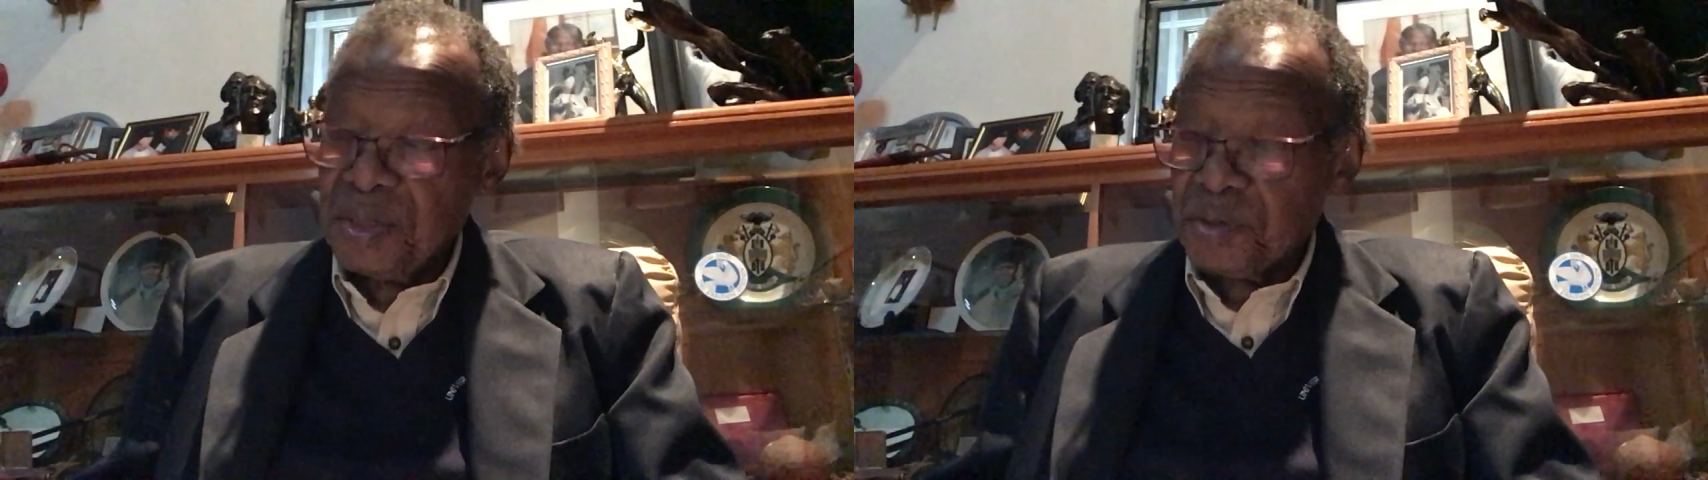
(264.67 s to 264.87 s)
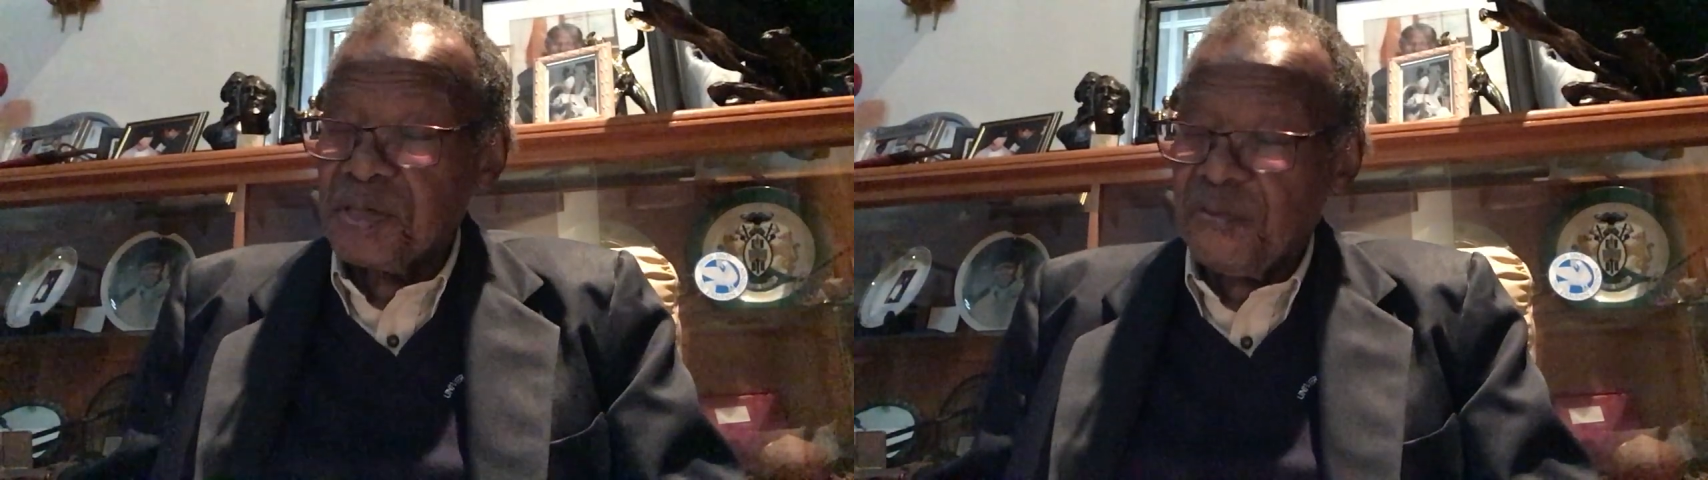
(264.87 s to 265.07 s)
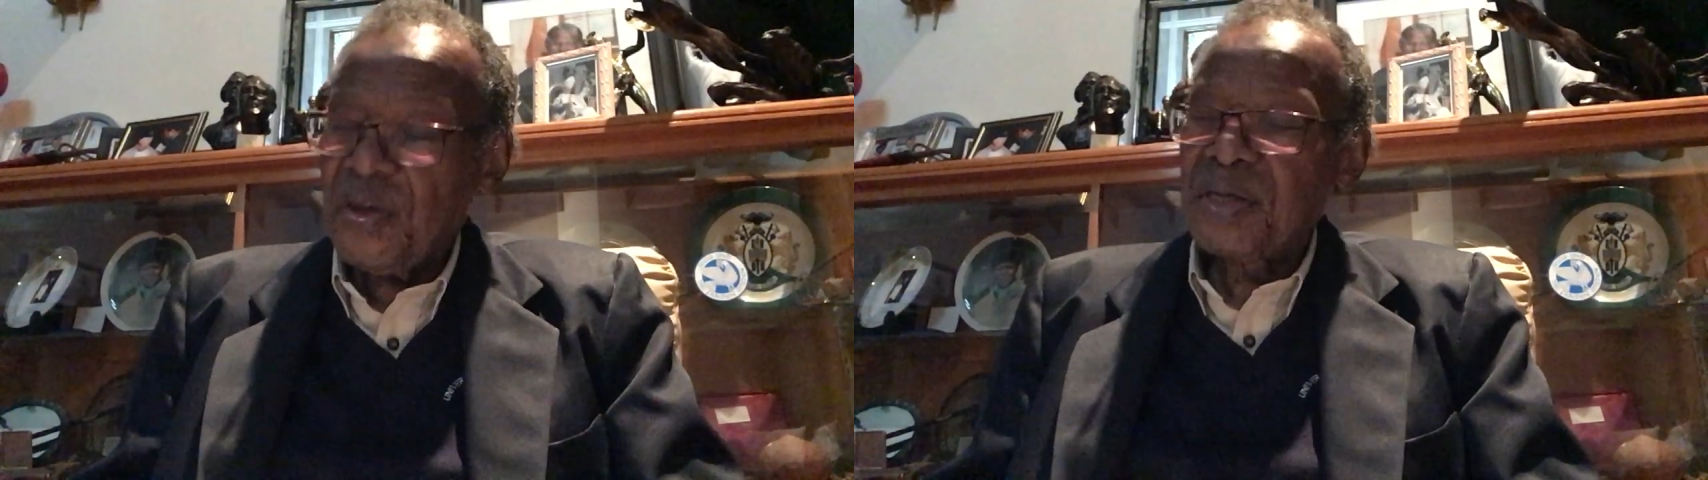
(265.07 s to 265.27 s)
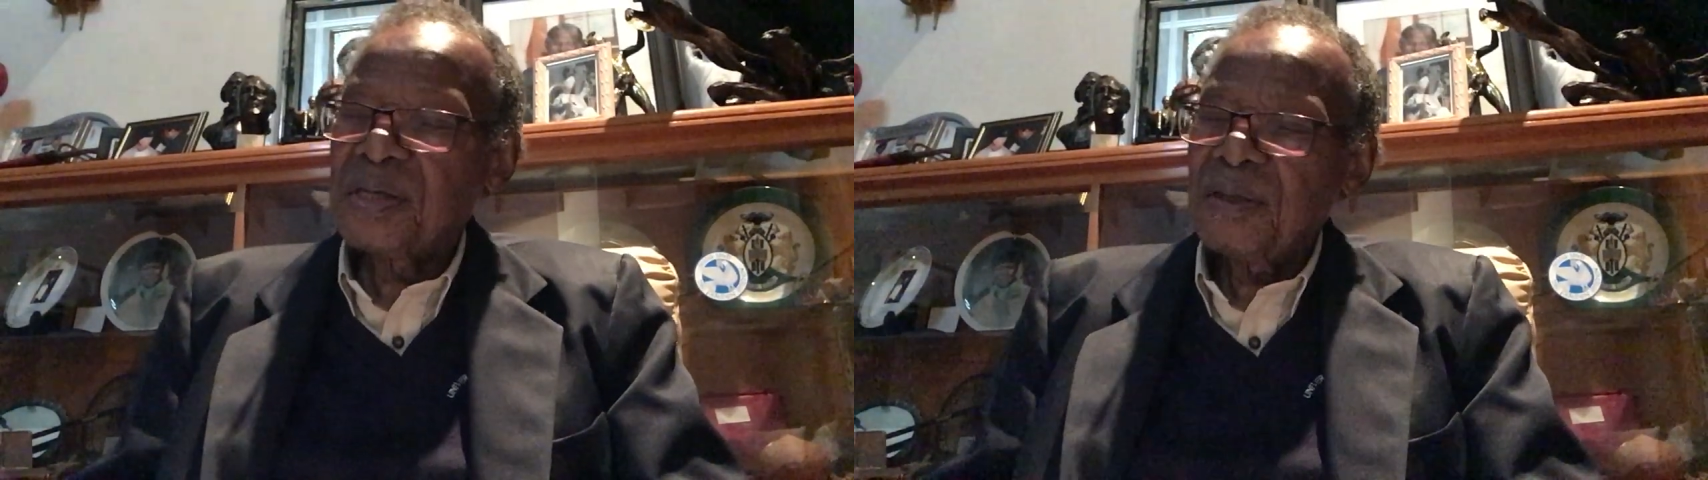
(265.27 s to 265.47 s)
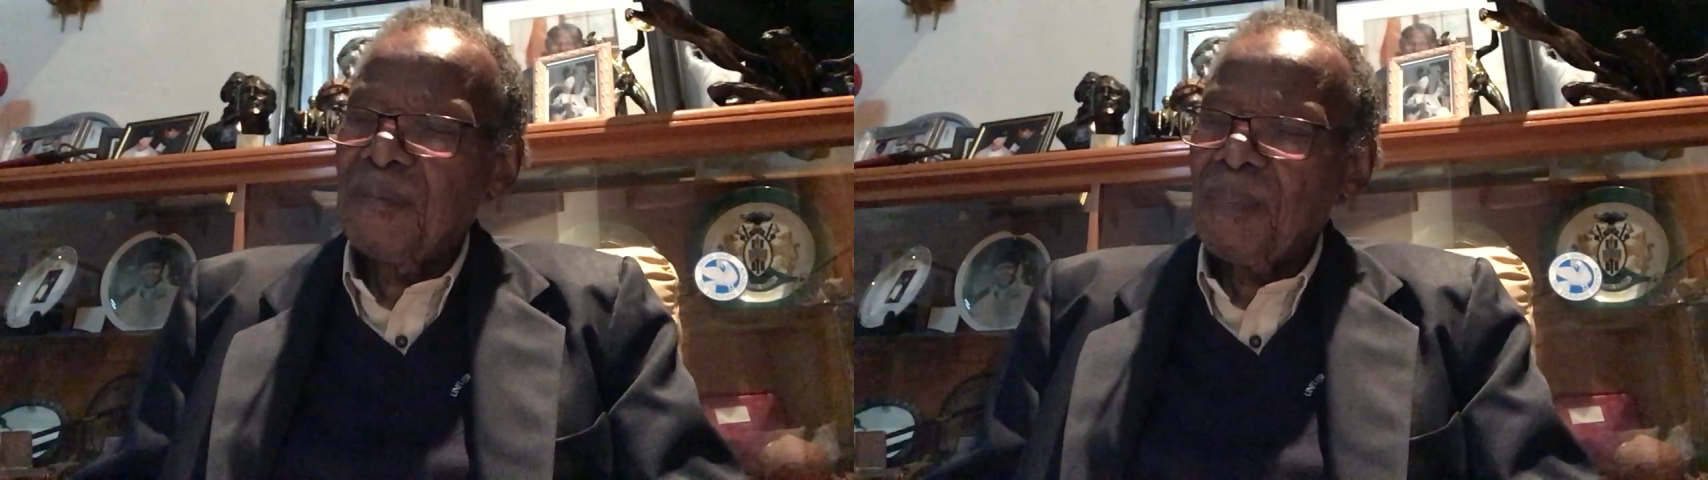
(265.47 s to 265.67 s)
to
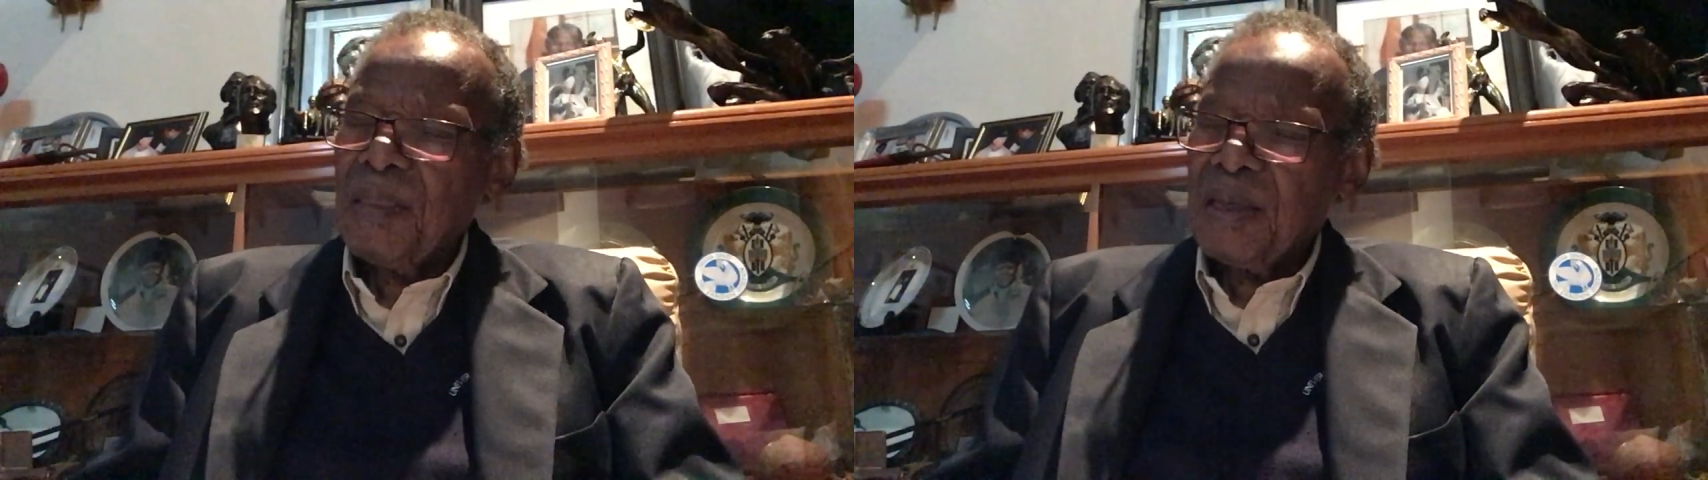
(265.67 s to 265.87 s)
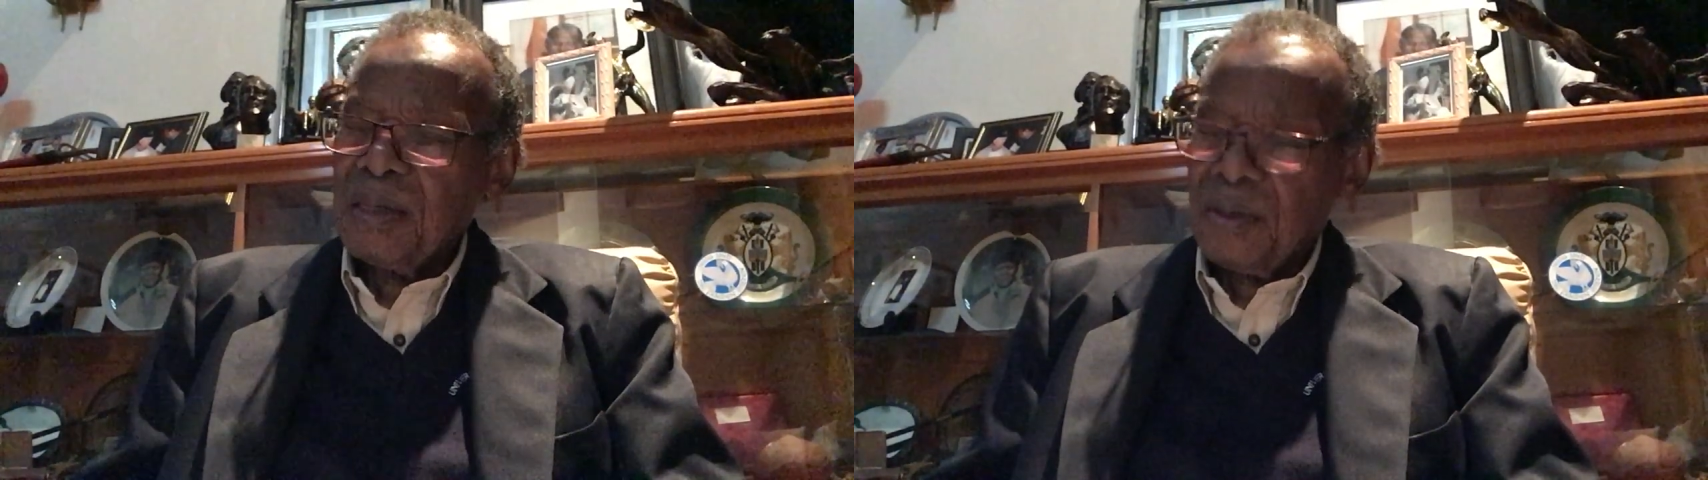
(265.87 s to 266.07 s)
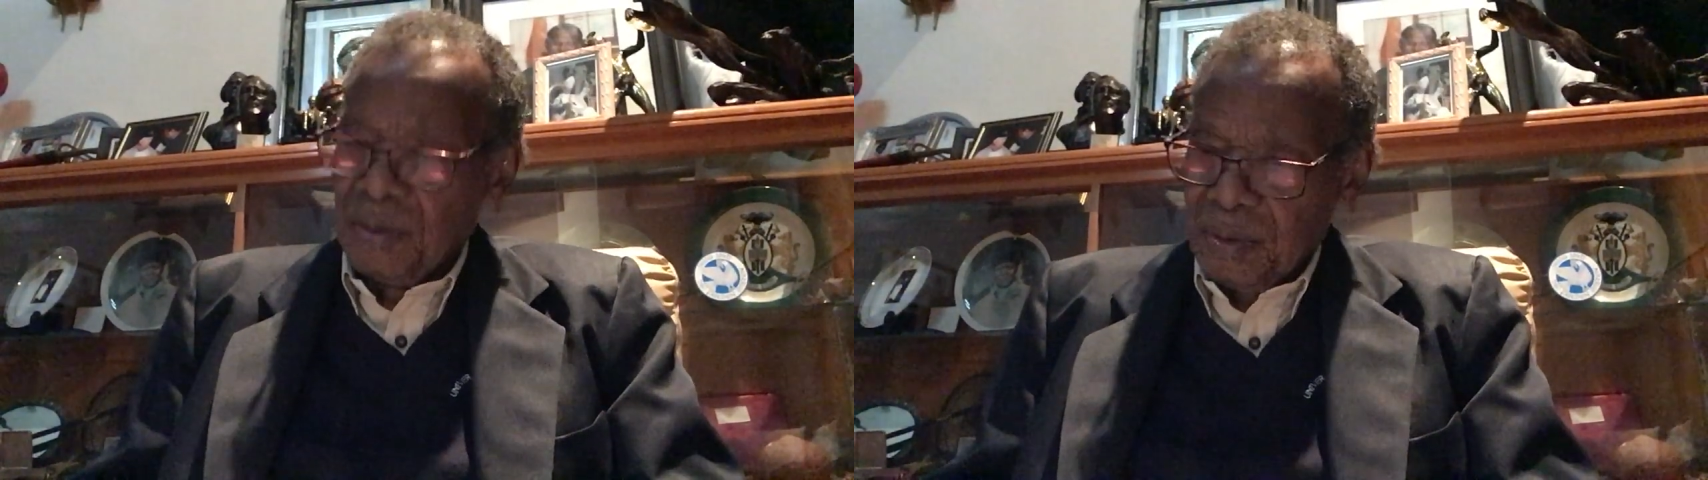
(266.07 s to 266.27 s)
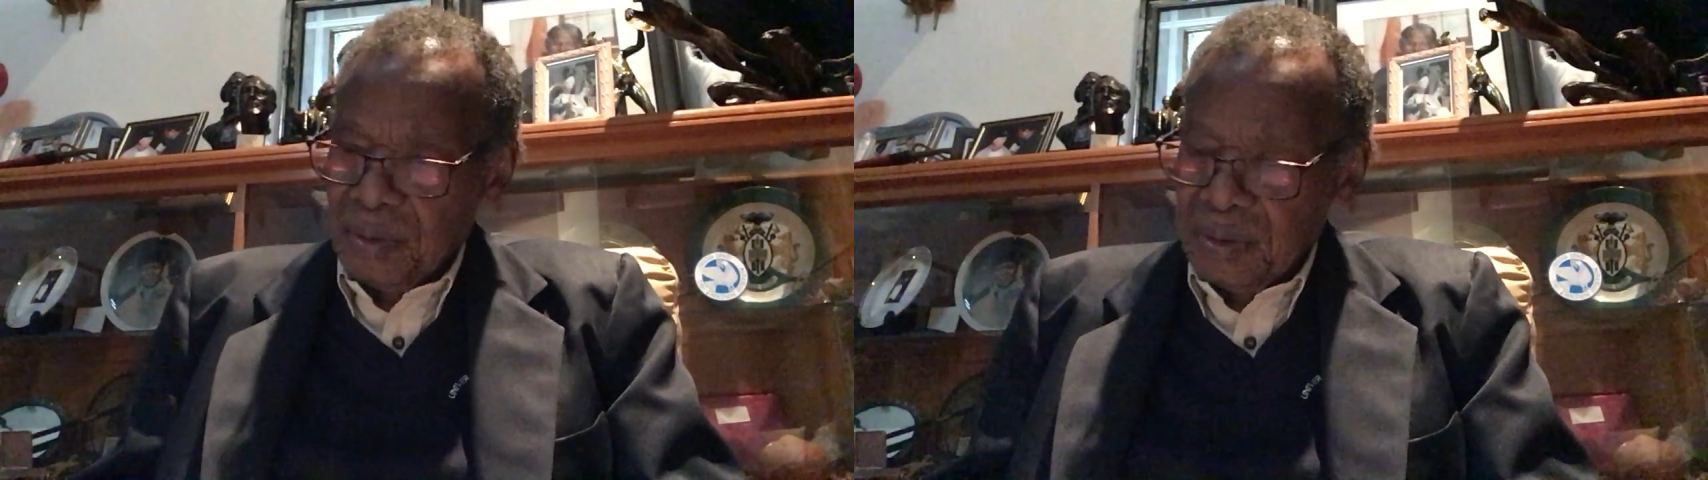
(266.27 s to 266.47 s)
defend, you know,